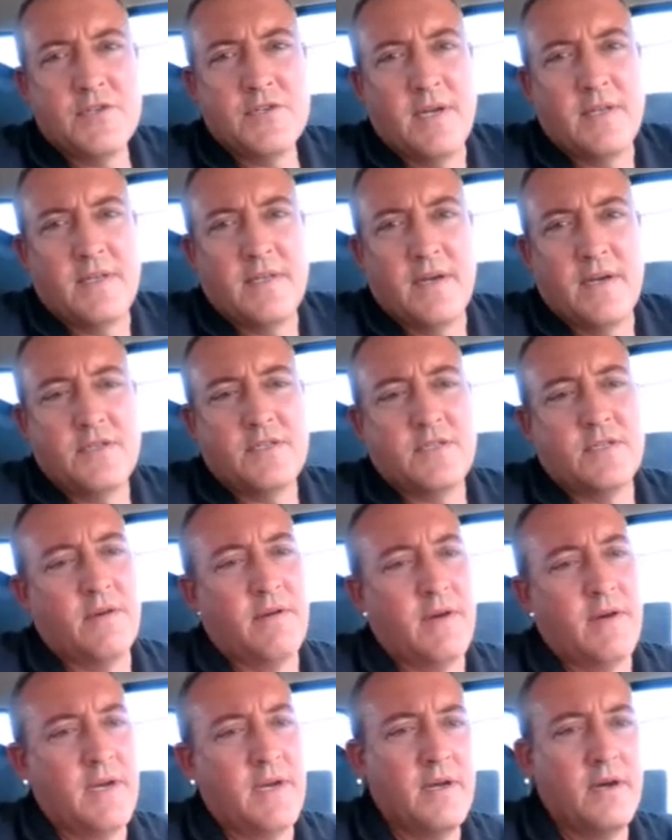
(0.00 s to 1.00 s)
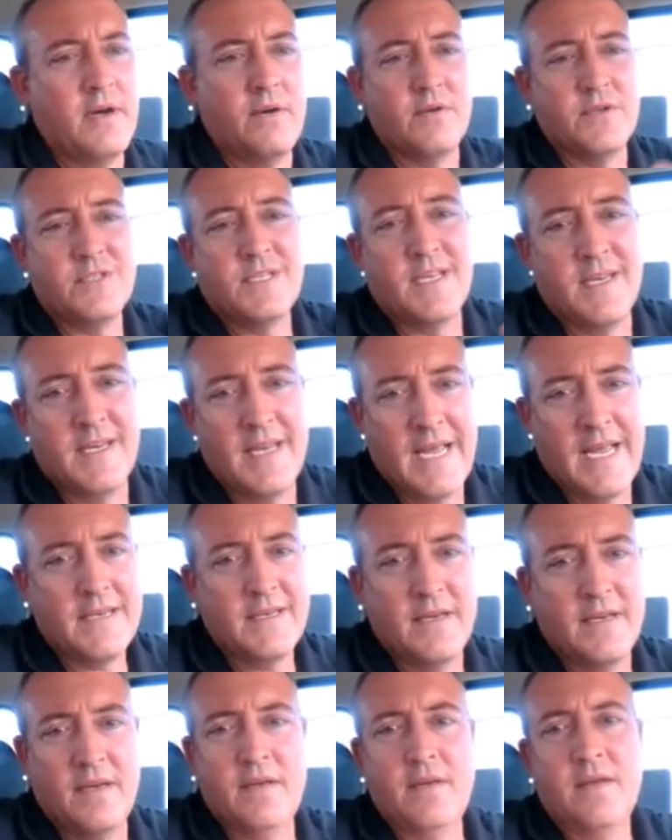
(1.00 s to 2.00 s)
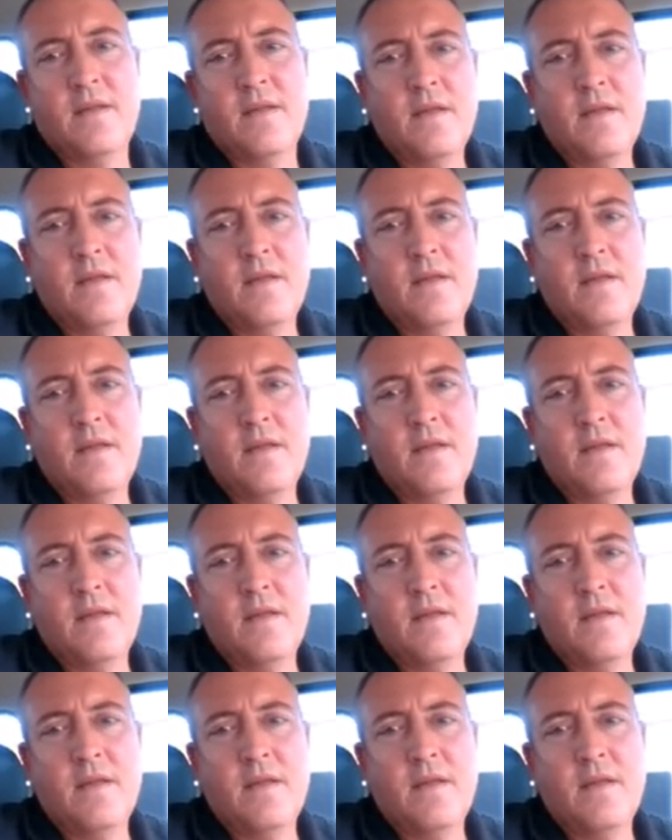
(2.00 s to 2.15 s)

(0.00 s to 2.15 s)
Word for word: rate there, so I know it was connected.